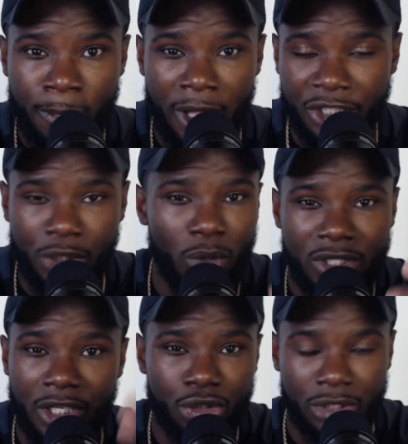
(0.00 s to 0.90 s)
and she
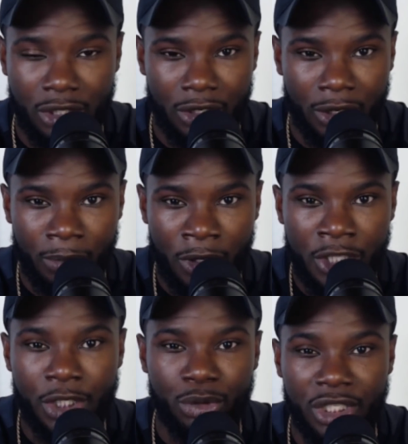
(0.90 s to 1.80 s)
wasn't interested in them.
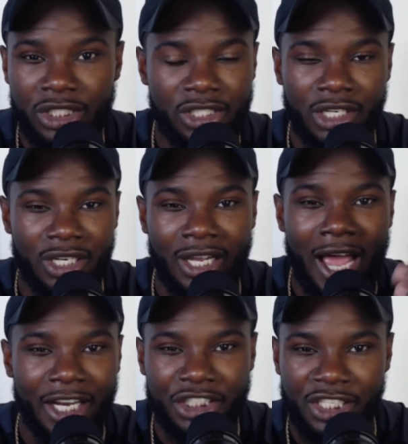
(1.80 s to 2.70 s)
She was interested in a
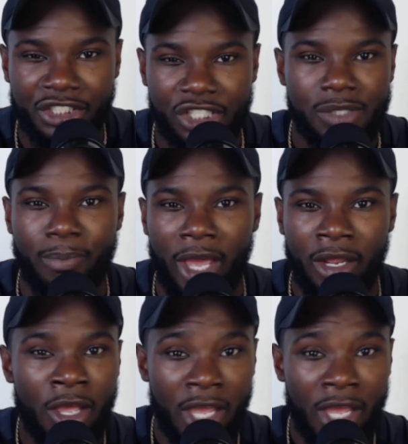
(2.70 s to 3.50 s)
guy that she had just met